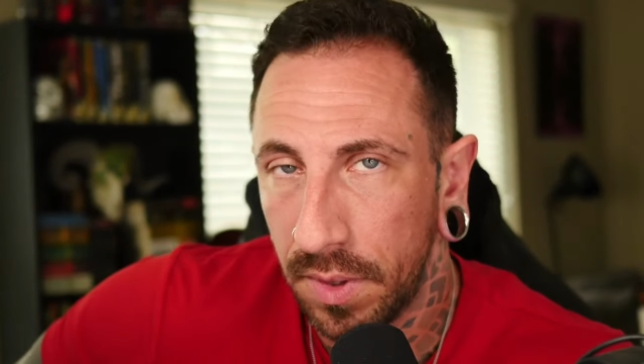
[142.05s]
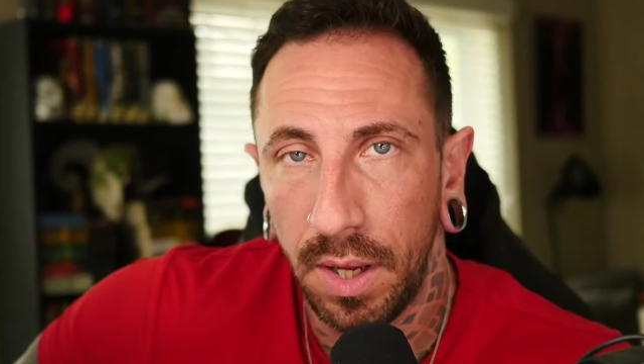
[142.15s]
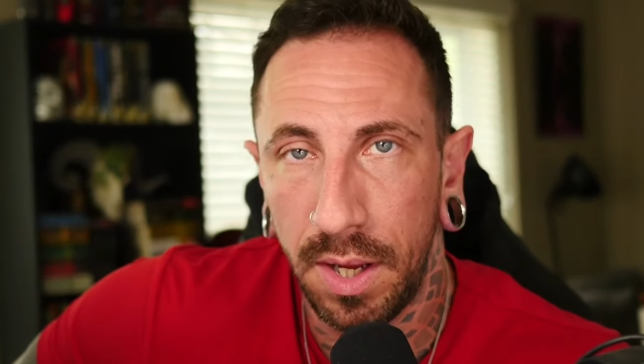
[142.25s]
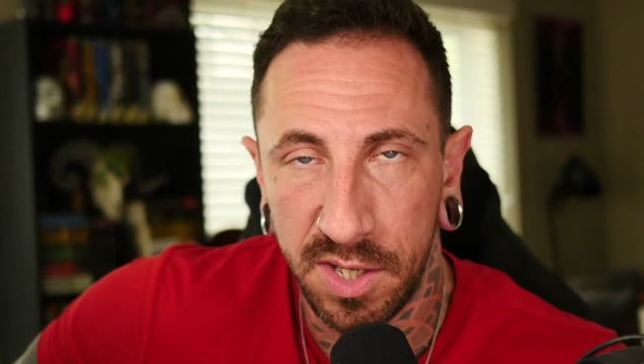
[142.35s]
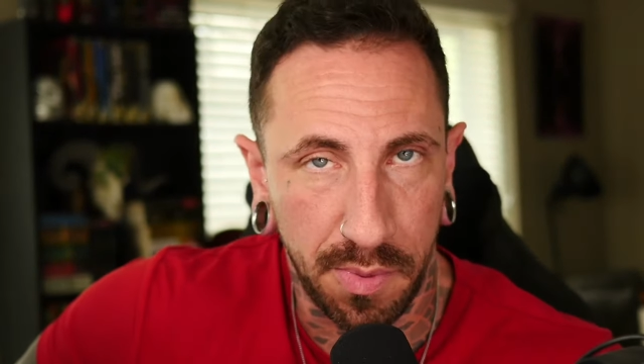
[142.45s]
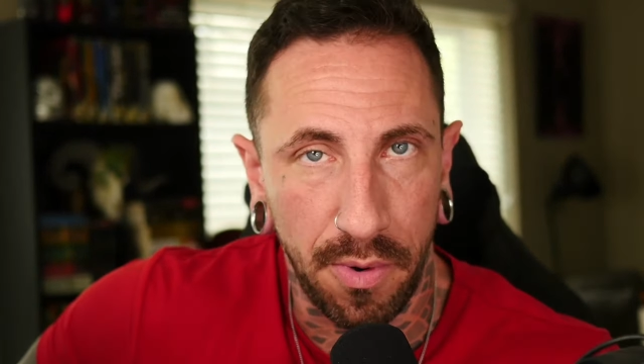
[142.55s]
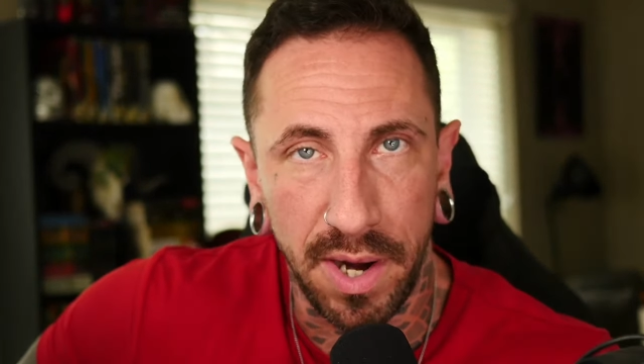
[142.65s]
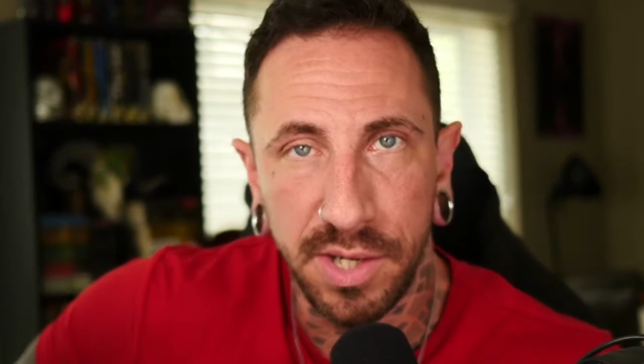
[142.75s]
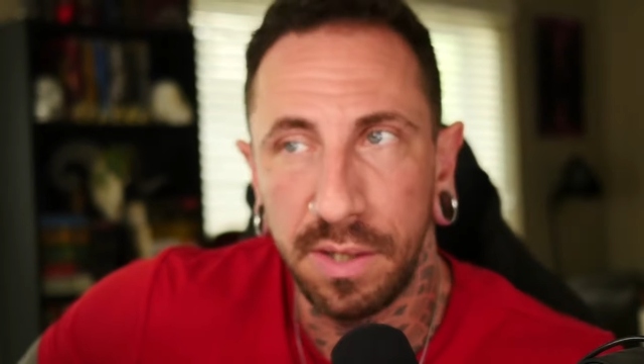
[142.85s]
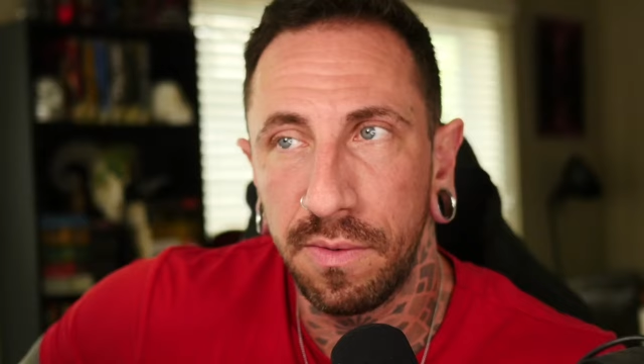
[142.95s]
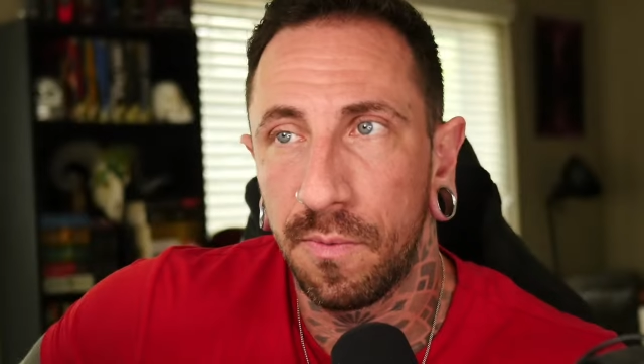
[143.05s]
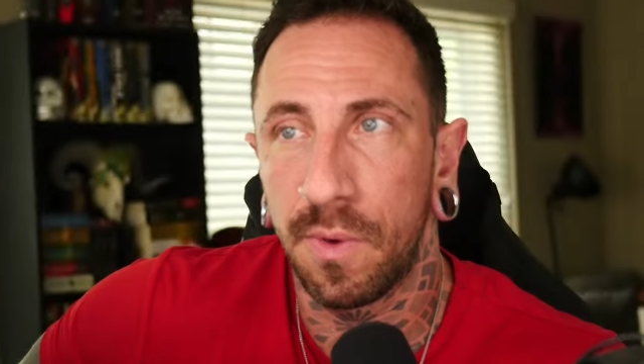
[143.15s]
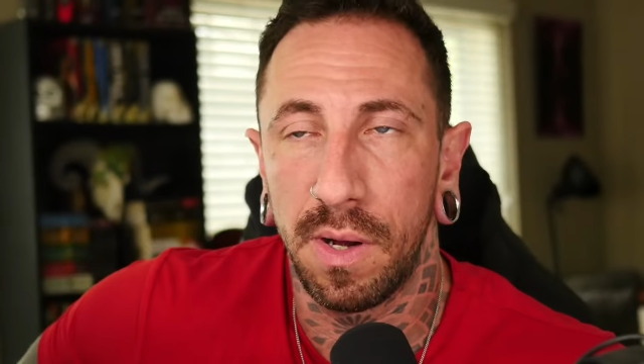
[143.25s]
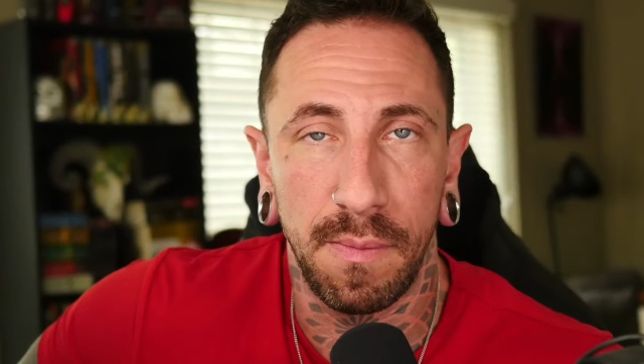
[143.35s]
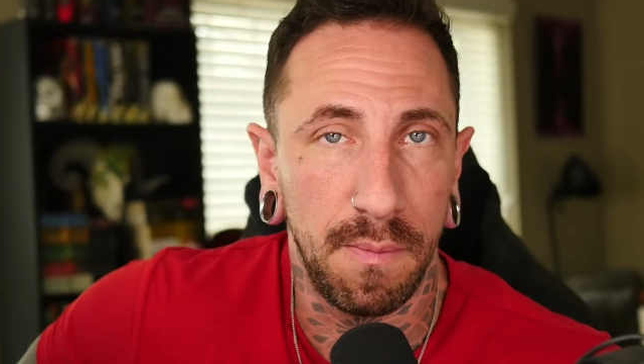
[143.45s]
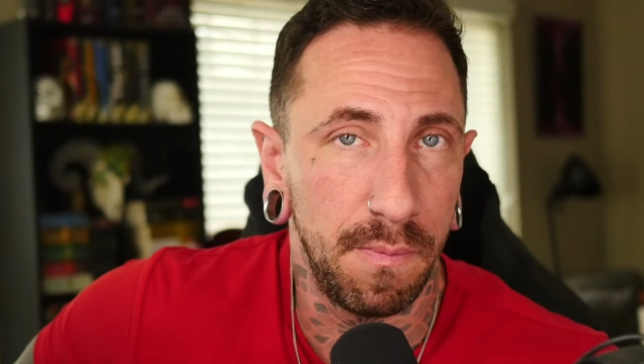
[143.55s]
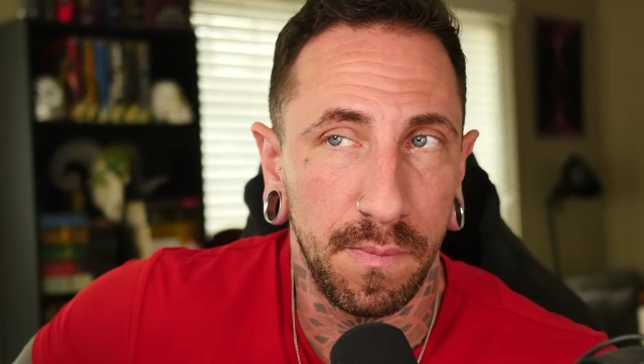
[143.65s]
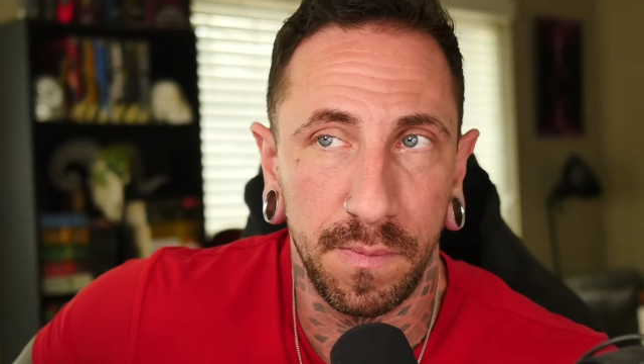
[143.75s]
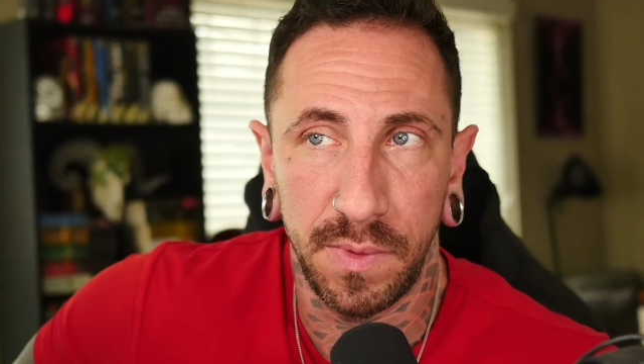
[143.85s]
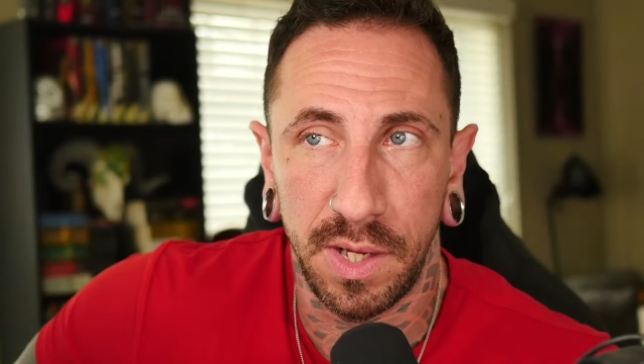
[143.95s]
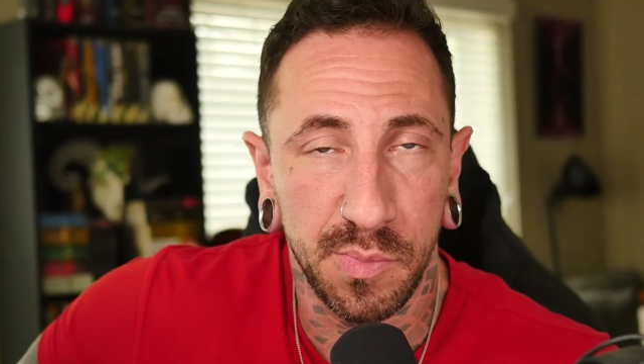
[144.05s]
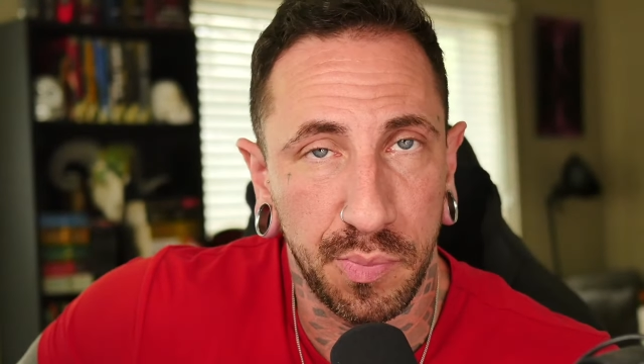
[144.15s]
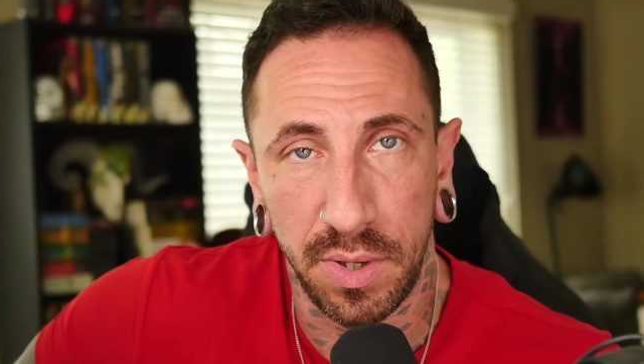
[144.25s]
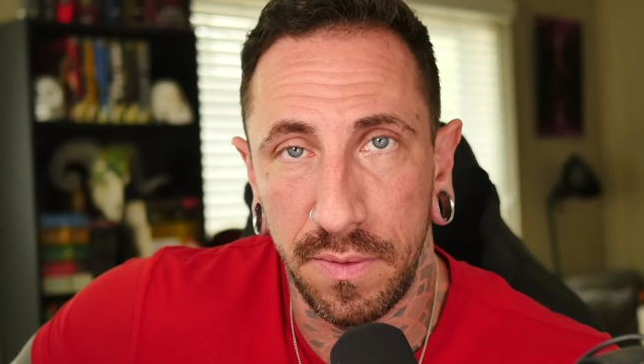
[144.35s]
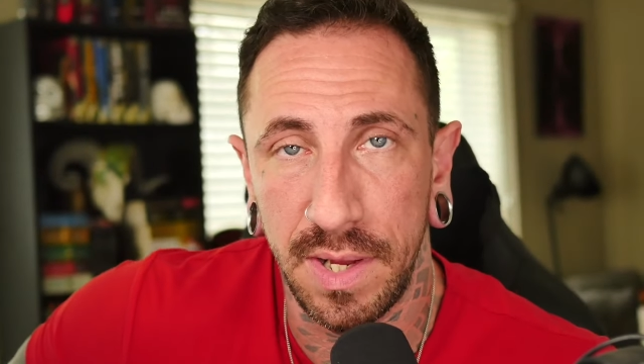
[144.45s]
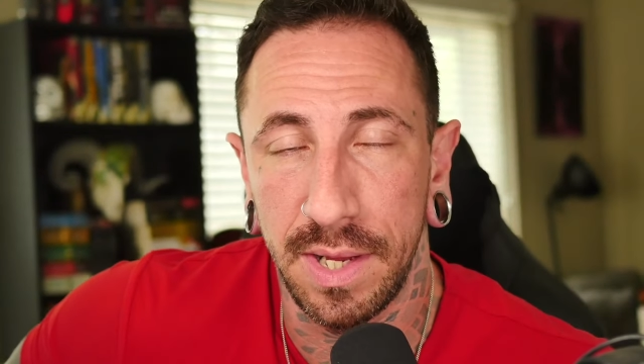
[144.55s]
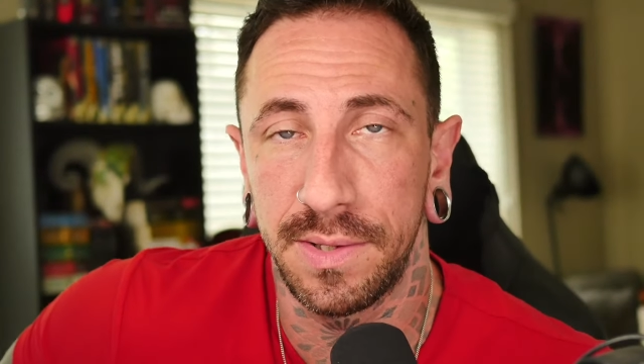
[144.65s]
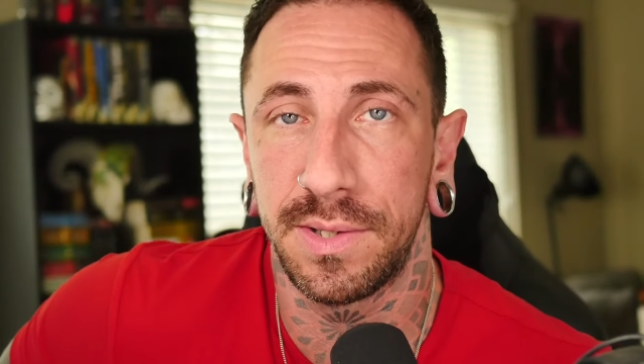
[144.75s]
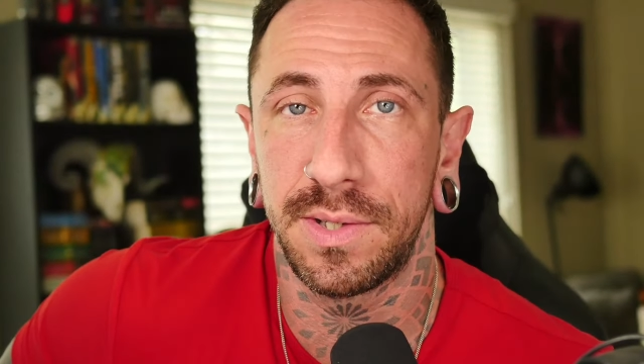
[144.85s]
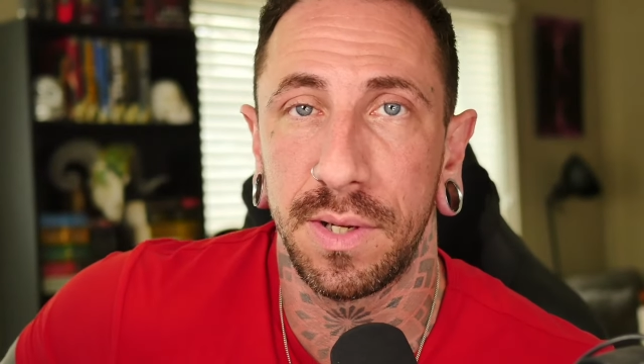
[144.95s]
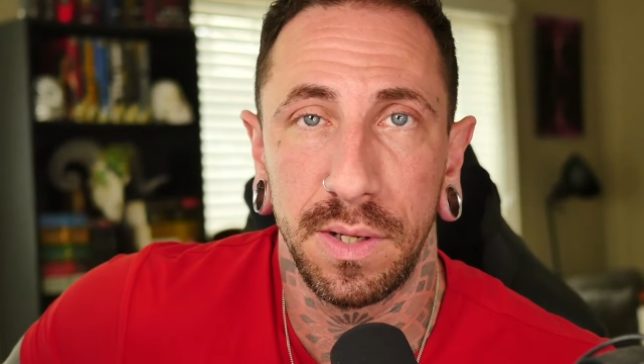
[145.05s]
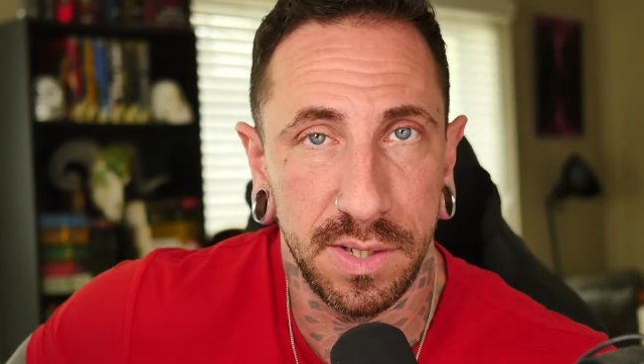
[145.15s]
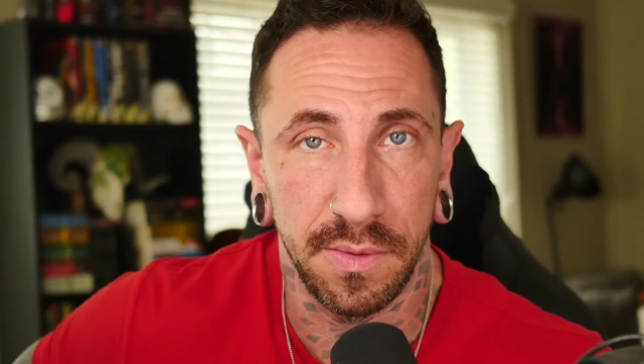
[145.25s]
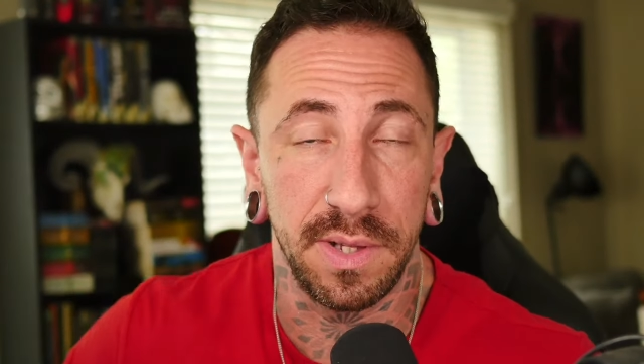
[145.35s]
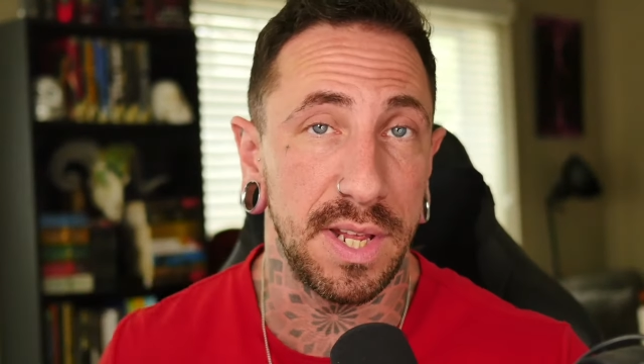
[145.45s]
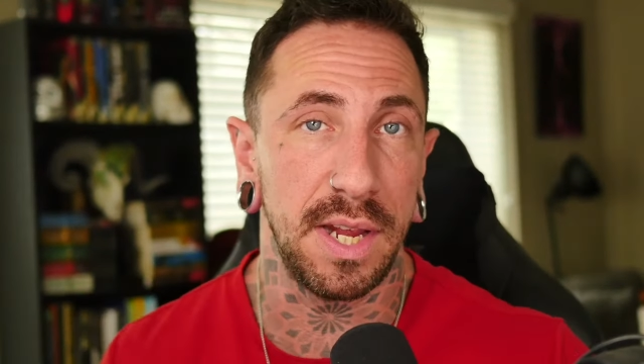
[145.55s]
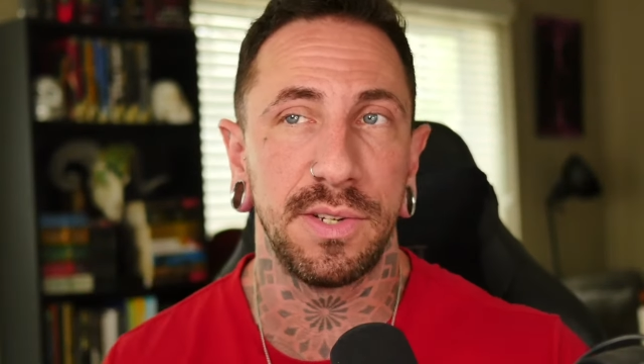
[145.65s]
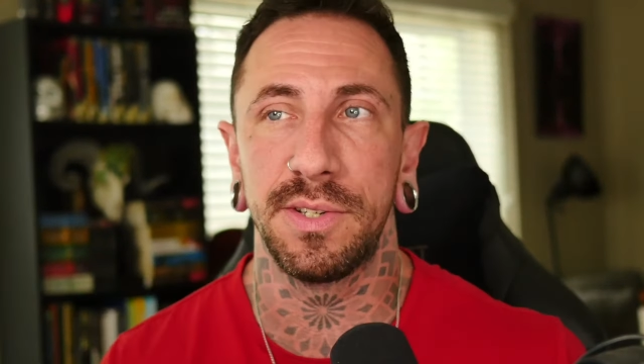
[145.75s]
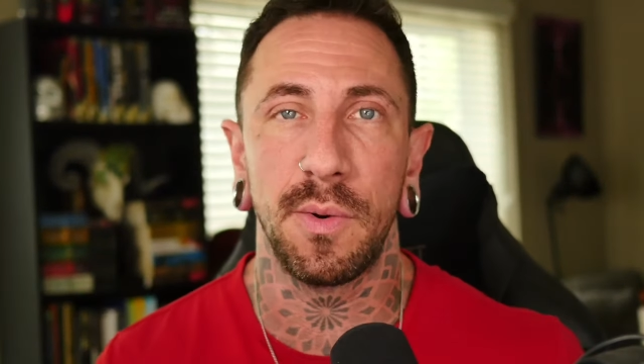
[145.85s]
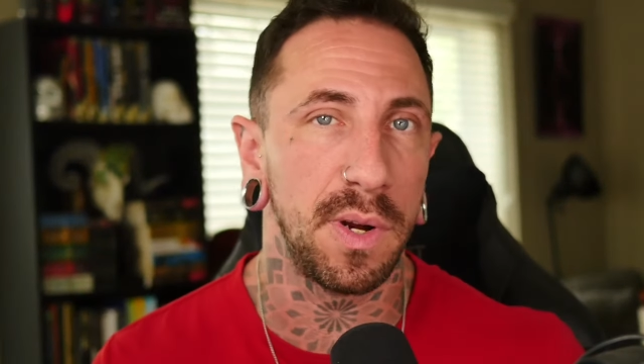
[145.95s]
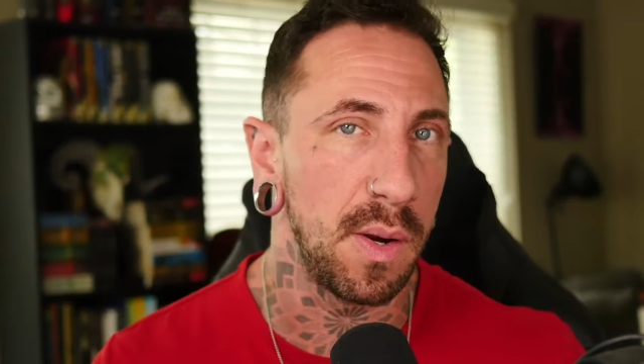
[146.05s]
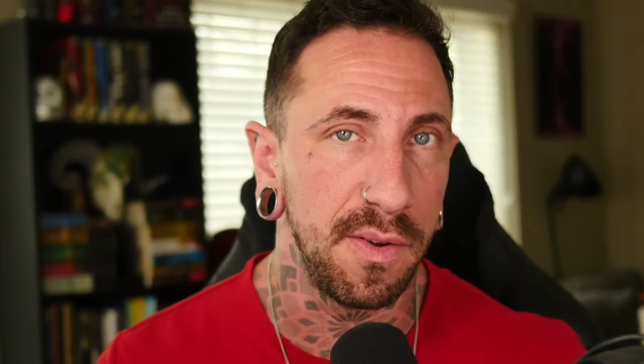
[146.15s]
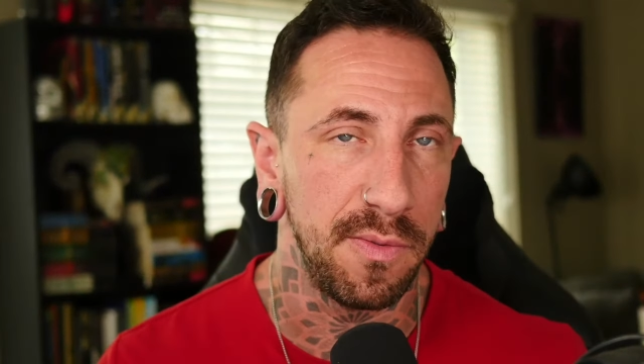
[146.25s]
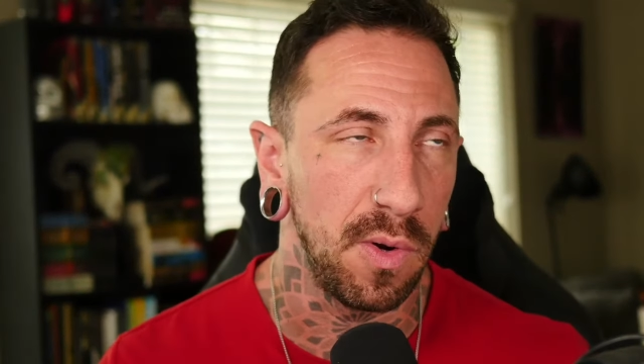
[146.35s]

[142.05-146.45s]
inspiration from these previous civilizations that were here before